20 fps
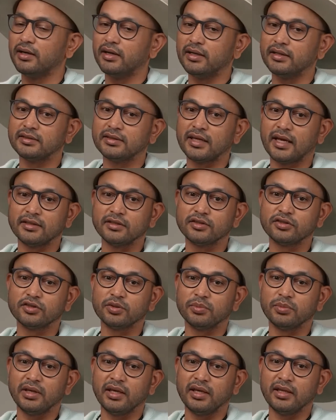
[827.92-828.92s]
It tends
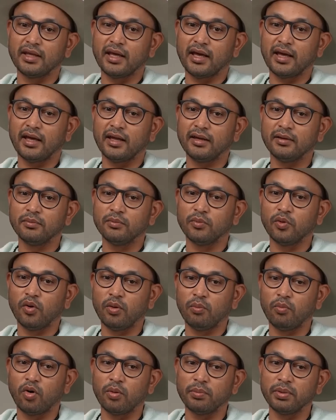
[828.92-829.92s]
to be that more
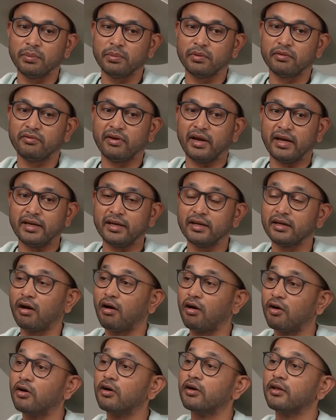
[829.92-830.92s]
and more people find it
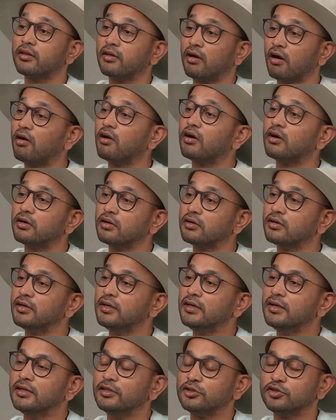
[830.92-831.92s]
hard and hard
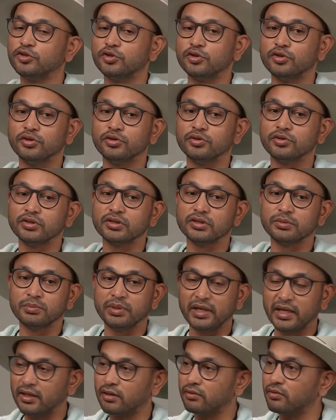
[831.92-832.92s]
to
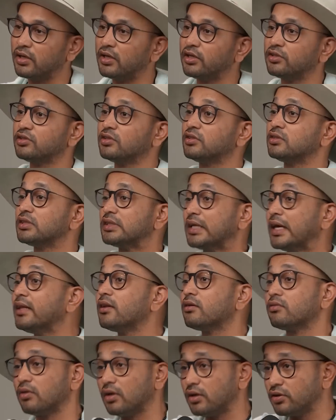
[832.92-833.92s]
be in a relationship, stay in
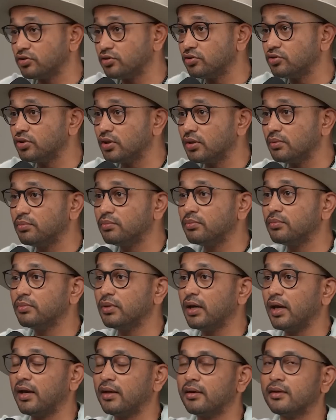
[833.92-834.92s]
a relationship.
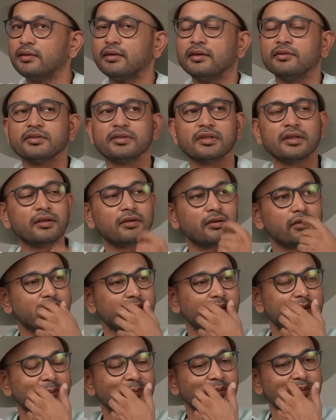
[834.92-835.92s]
And there was
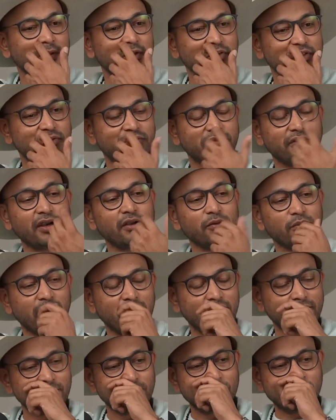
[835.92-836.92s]
a friend of
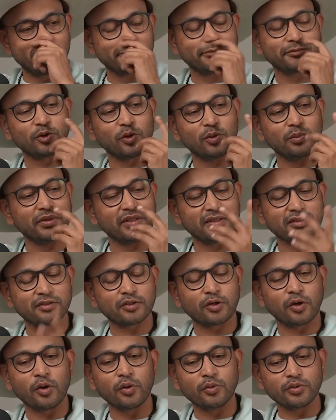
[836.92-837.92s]
mine who told me this
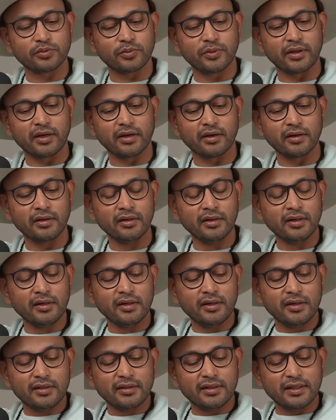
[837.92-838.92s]
quote where
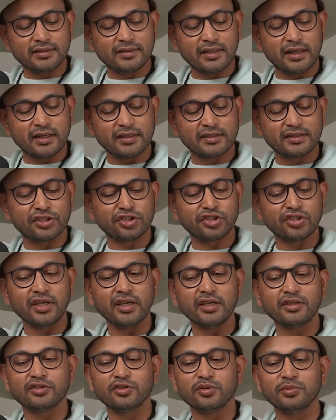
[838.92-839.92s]
they said it's
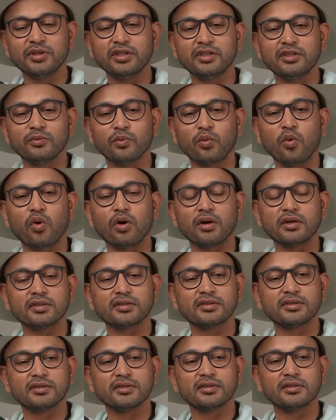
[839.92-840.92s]
chic to be
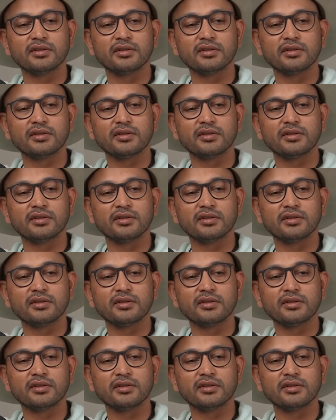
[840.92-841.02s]
divorced